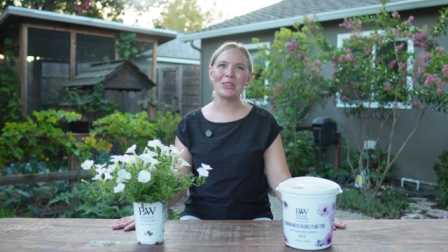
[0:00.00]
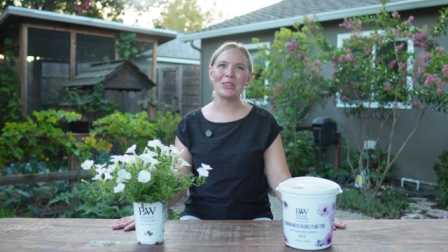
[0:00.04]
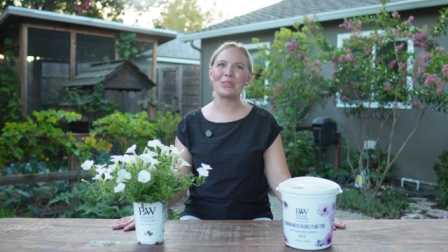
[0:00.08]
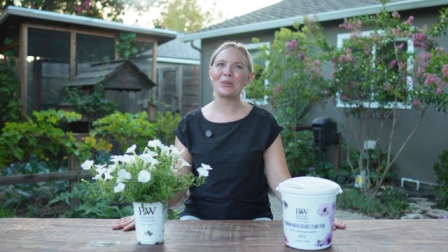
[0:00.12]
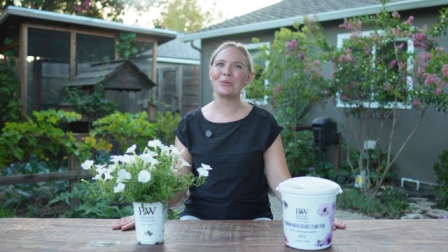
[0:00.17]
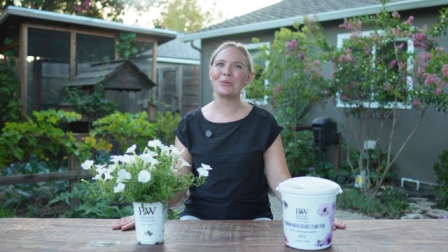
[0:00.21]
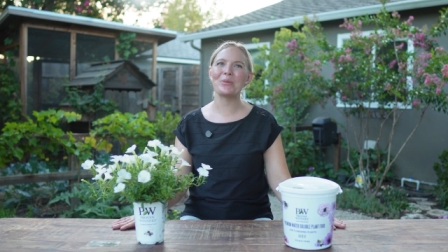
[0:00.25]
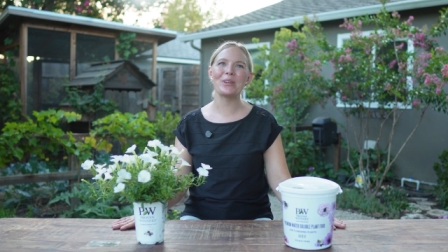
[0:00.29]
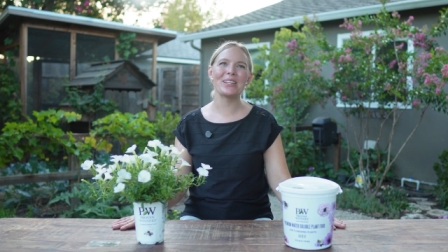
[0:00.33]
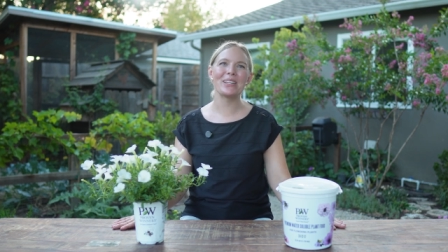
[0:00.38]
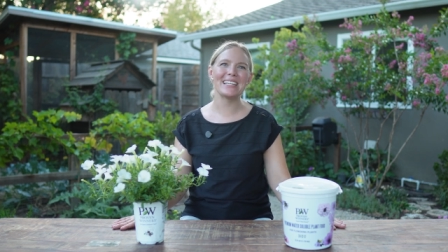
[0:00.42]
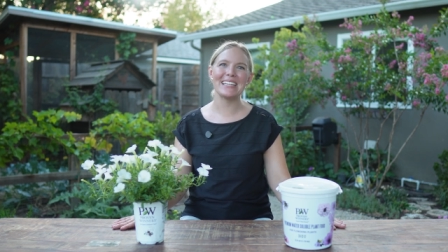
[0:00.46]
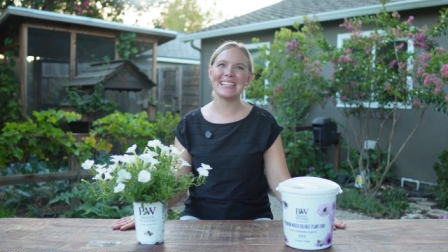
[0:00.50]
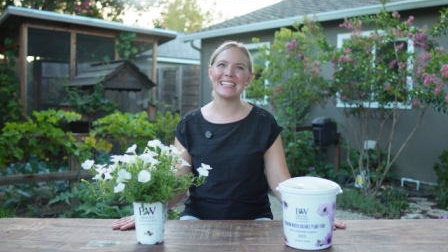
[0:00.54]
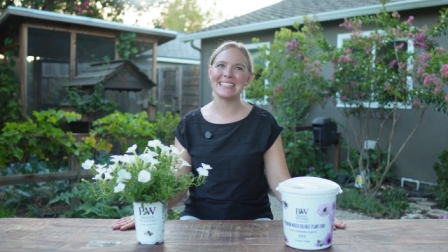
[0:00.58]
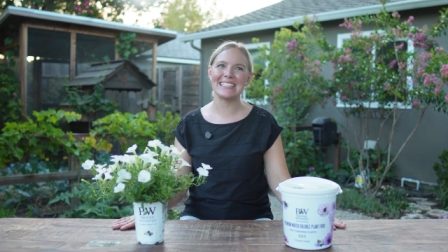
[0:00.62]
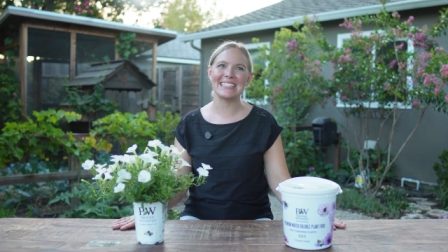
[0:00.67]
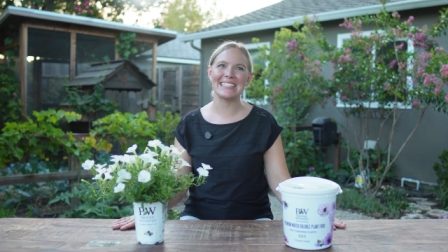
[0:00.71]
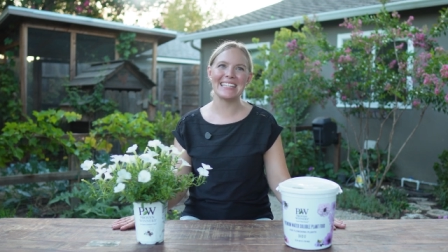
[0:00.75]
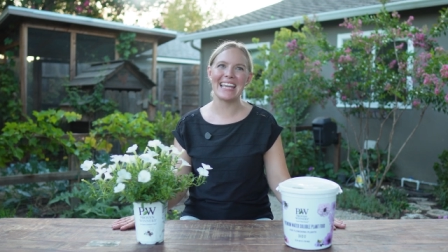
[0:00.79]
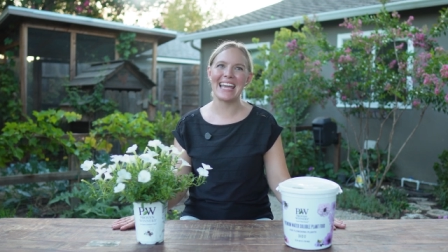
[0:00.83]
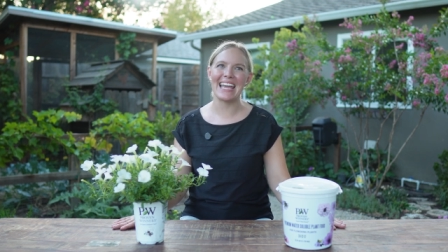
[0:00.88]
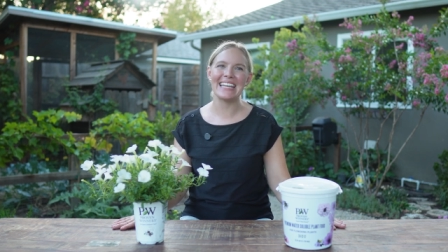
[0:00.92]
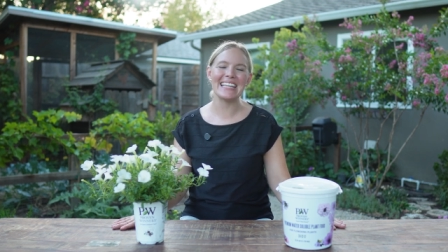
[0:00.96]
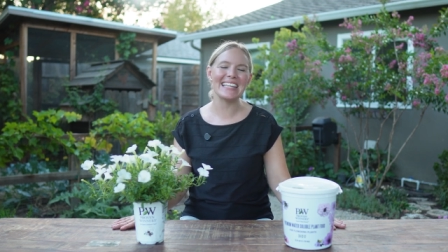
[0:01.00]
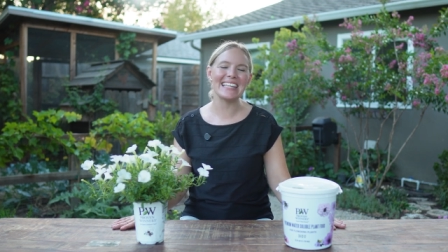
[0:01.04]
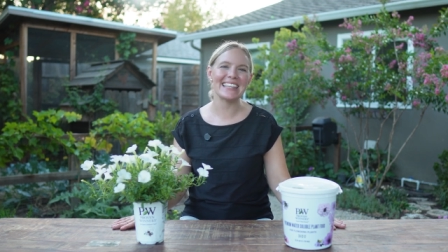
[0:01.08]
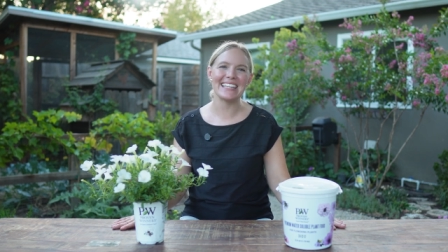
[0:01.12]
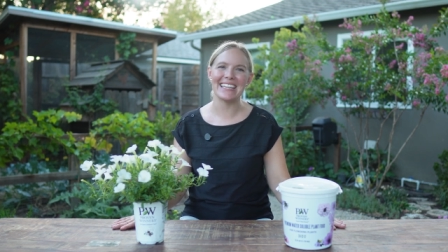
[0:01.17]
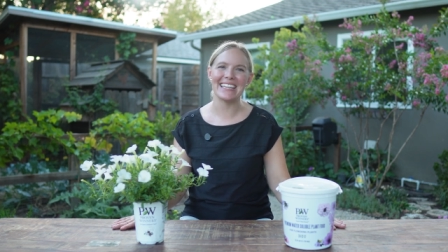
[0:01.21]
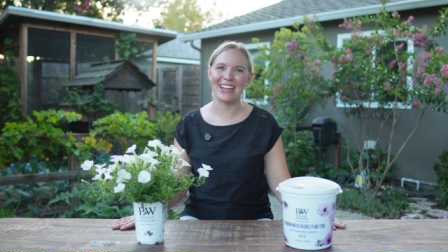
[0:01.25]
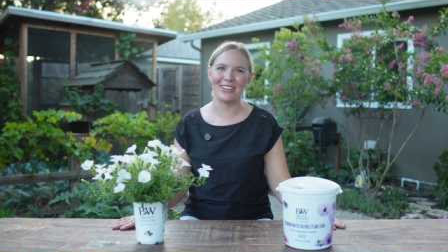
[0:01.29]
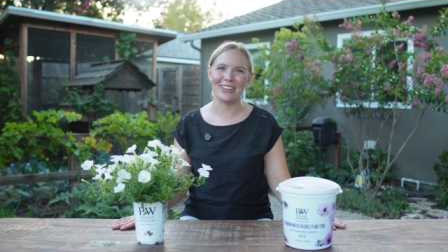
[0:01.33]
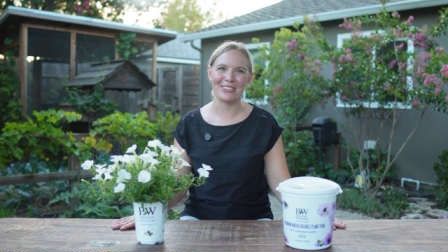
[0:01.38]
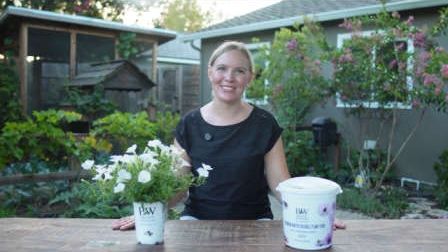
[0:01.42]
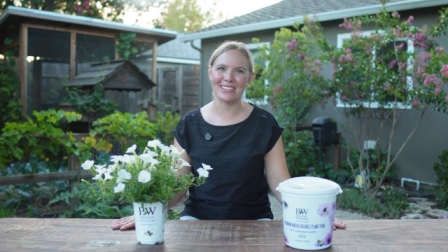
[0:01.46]
There really isn't
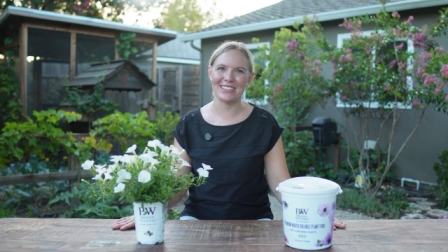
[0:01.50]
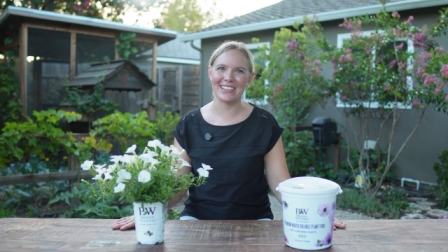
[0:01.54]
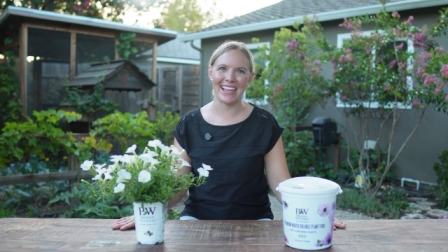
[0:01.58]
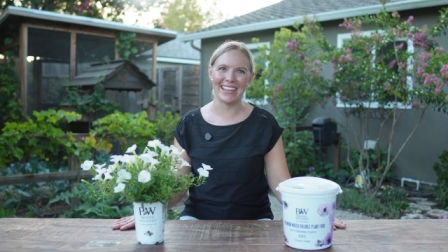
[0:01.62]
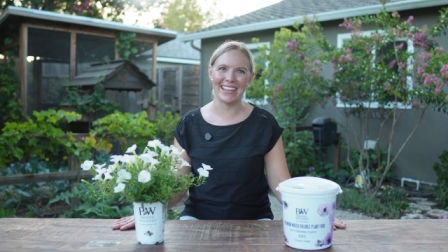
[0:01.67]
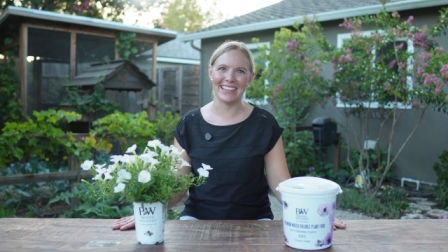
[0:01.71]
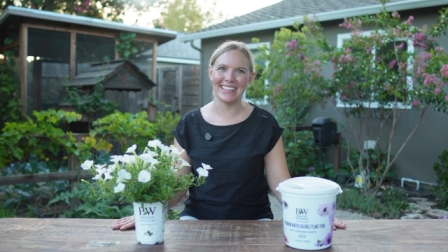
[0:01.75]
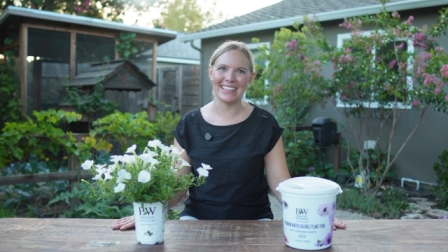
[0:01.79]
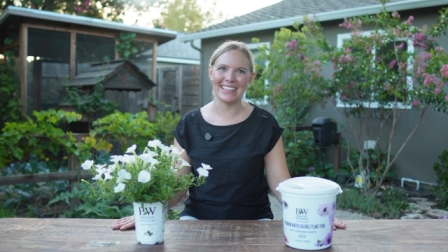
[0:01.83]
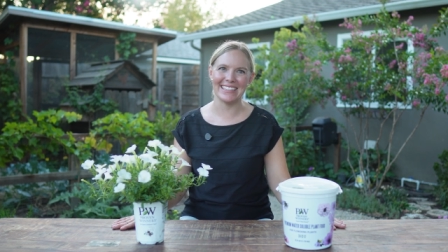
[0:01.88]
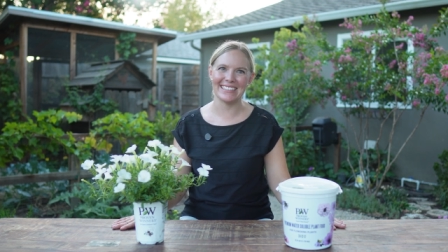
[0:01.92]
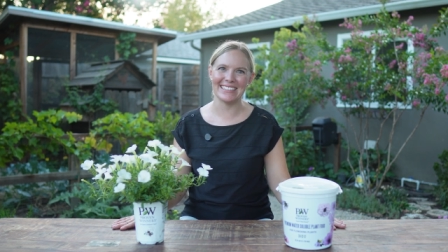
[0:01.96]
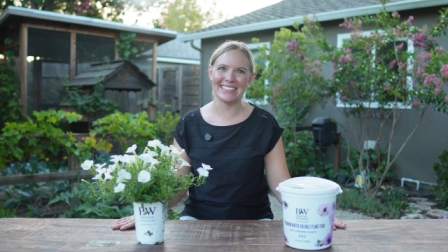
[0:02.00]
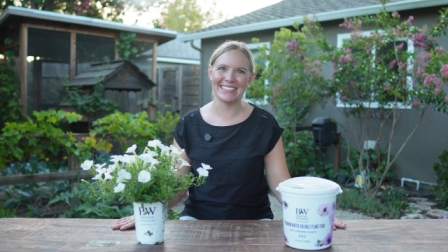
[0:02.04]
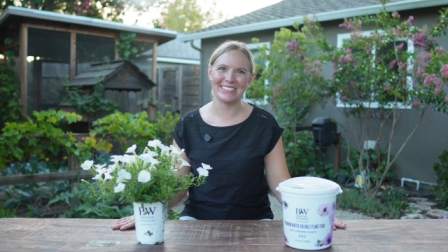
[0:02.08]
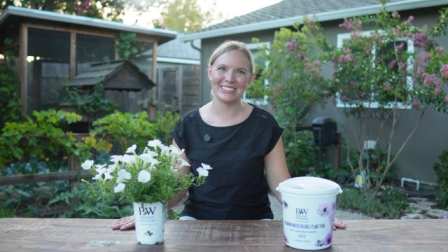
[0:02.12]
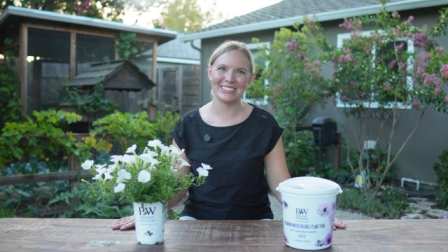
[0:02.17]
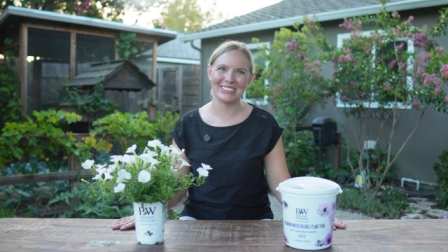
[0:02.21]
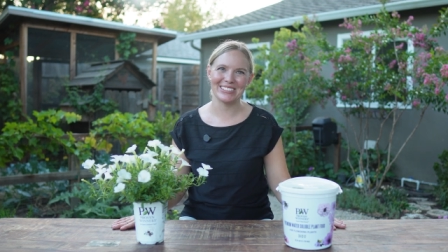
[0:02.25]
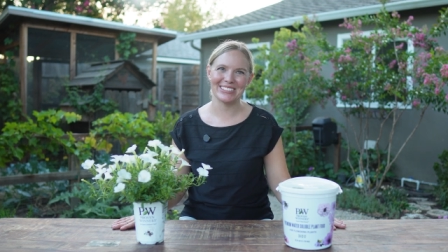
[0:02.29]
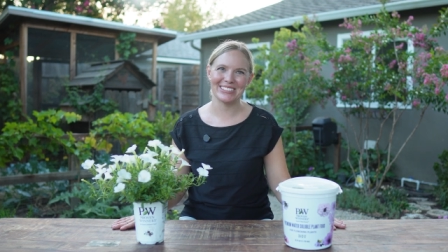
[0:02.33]
anything else like it.